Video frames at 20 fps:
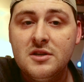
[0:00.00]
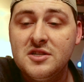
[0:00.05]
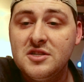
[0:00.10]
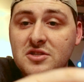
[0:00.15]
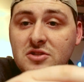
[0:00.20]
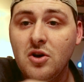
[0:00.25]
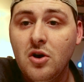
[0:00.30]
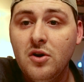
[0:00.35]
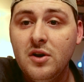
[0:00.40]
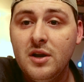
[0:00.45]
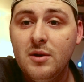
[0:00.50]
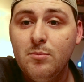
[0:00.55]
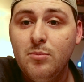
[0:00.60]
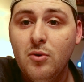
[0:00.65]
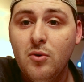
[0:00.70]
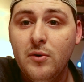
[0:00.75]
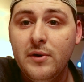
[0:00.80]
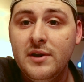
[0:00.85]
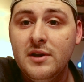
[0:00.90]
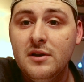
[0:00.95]
starting
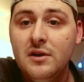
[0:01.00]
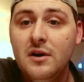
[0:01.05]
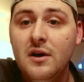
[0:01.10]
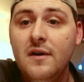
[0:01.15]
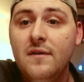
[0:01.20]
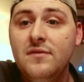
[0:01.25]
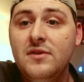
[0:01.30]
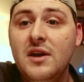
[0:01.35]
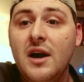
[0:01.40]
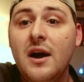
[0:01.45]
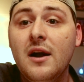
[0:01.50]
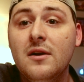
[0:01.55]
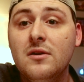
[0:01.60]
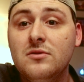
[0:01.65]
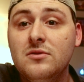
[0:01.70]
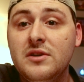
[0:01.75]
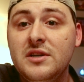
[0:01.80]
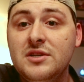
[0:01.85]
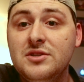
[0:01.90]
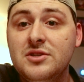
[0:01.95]
point of the
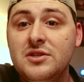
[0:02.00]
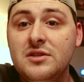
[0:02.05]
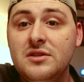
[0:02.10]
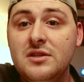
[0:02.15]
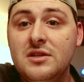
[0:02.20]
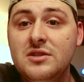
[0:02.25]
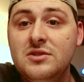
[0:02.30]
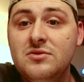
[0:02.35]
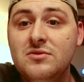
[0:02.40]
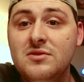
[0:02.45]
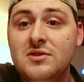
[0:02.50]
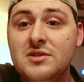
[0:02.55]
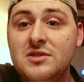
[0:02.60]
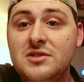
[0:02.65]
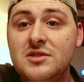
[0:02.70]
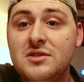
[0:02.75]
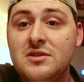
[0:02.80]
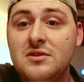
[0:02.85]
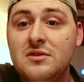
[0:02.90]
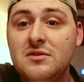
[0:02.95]
Iron Legion. This
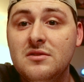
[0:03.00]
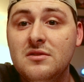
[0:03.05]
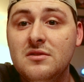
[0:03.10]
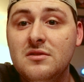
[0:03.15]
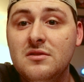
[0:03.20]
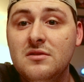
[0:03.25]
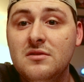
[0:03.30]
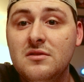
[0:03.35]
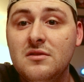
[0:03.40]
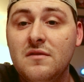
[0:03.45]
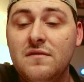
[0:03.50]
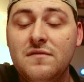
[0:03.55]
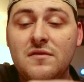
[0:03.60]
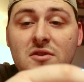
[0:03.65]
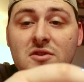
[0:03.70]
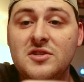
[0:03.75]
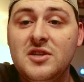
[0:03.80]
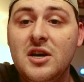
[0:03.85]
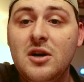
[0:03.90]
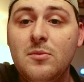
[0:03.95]
was the
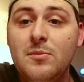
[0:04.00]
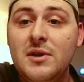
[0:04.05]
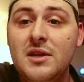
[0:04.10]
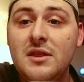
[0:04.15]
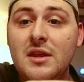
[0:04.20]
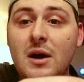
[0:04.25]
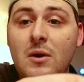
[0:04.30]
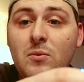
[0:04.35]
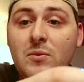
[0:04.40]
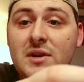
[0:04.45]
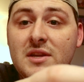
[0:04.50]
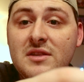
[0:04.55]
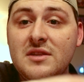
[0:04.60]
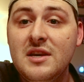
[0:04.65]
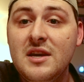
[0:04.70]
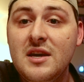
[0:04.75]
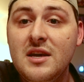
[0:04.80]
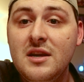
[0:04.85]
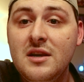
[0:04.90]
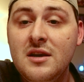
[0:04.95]
first helmet that we
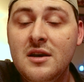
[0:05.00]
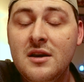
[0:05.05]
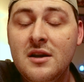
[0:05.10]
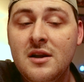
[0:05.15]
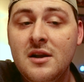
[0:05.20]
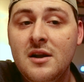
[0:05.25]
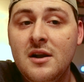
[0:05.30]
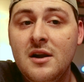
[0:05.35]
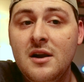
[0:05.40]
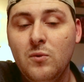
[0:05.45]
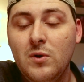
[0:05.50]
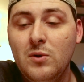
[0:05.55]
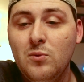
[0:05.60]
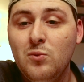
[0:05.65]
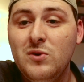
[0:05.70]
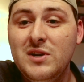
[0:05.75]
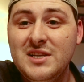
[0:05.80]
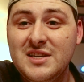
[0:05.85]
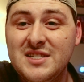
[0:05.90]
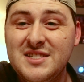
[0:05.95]
did when
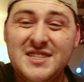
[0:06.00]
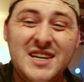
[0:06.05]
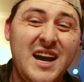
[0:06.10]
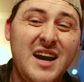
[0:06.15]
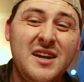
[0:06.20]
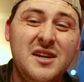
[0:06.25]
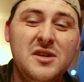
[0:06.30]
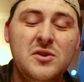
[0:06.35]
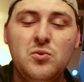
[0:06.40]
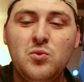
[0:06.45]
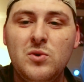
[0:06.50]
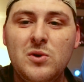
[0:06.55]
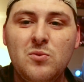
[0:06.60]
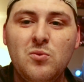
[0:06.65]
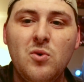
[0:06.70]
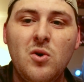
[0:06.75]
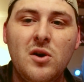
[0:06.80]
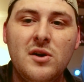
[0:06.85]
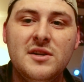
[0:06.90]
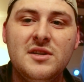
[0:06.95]
we decided we
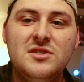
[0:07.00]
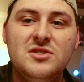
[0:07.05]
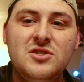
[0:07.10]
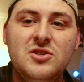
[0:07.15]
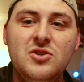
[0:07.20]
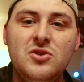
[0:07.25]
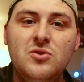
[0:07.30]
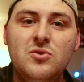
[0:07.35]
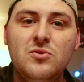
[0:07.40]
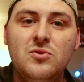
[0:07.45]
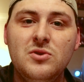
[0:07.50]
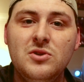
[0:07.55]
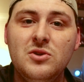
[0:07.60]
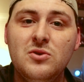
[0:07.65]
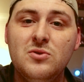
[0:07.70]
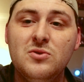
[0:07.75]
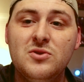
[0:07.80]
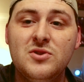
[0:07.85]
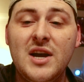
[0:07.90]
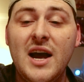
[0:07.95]
wanted to
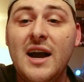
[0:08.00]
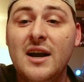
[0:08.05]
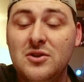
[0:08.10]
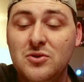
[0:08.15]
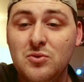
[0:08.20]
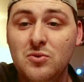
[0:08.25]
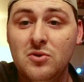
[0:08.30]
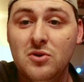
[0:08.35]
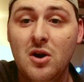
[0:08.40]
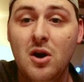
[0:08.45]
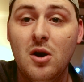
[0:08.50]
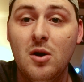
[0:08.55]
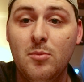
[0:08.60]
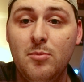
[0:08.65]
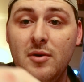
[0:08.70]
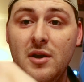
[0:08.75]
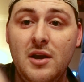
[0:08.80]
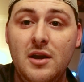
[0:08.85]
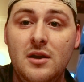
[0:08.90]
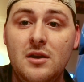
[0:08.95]
use actual car
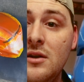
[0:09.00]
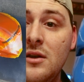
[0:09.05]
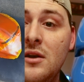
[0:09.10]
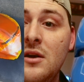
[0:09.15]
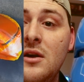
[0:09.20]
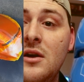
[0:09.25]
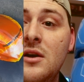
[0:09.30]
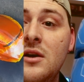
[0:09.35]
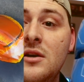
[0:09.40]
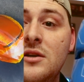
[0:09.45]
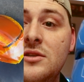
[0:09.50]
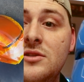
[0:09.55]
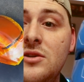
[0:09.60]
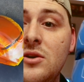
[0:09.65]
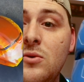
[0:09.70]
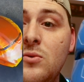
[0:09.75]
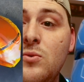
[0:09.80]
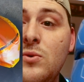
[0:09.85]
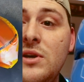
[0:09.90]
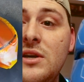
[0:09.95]
paint.
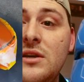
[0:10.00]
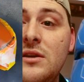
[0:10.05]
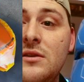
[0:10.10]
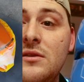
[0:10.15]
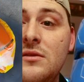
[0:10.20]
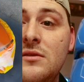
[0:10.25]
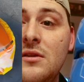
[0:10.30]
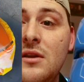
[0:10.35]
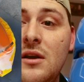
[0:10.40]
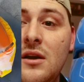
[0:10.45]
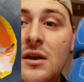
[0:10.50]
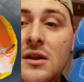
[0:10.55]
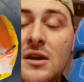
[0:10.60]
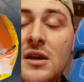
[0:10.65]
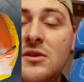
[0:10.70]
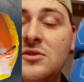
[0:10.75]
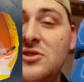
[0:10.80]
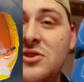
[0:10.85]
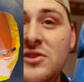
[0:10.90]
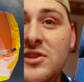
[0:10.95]
So and
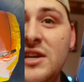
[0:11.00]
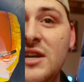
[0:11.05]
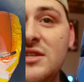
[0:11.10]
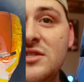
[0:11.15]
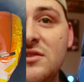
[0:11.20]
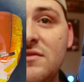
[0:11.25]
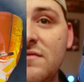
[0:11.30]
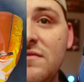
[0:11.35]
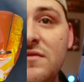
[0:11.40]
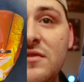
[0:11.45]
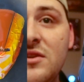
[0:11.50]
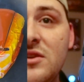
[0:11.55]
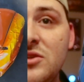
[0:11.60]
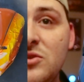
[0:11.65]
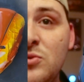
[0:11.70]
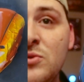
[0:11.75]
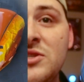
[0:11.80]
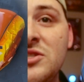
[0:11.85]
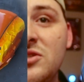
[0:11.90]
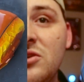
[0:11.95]
I'll show you guys some
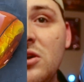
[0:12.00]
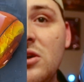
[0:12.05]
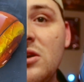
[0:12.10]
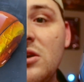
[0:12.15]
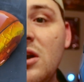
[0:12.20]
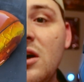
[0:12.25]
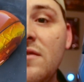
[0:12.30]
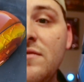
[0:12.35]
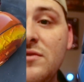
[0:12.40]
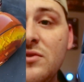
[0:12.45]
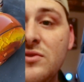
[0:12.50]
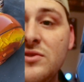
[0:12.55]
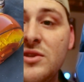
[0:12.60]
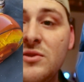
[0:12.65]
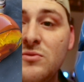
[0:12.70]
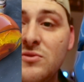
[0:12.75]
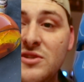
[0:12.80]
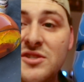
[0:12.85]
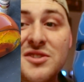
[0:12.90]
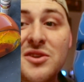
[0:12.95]
footage. We started off
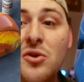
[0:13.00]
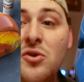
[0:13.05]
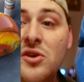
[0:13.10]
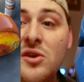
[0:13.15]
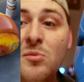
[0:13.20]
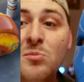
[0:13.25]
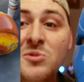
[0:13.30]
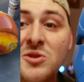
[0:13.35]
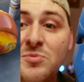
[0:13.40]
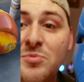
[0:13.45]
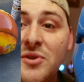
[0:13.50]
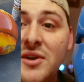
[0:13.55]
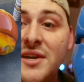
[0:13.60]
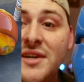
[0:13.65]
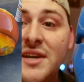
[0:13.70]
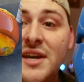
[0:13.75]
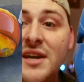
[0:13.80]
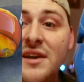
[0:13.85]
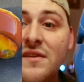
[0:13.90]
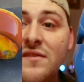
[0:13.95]
using Rust-Oleum spray
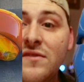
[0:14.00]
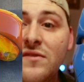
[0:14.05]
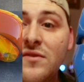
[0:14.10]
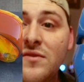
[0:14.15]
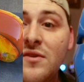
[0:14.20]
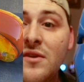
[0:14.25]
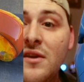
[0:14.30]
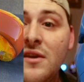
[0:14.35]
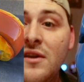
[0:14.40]
cans,